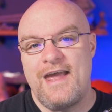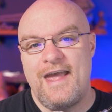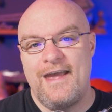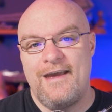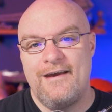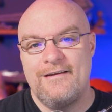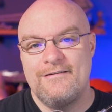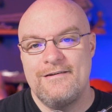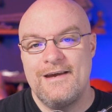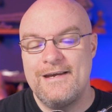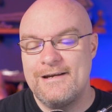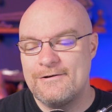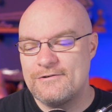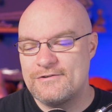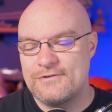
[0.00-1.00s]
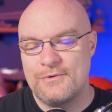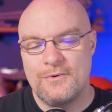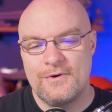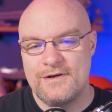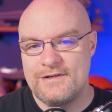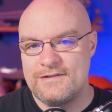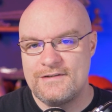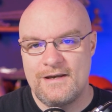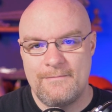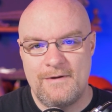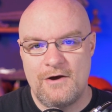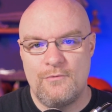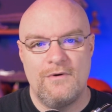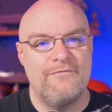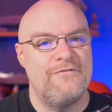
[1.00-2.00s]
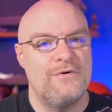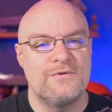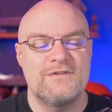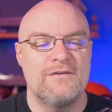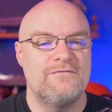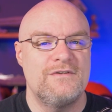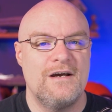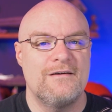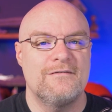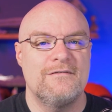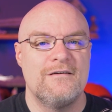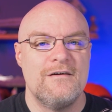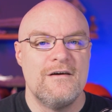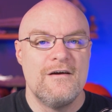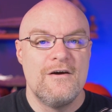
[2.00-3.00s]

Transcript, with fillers: and hear stories about what folks have done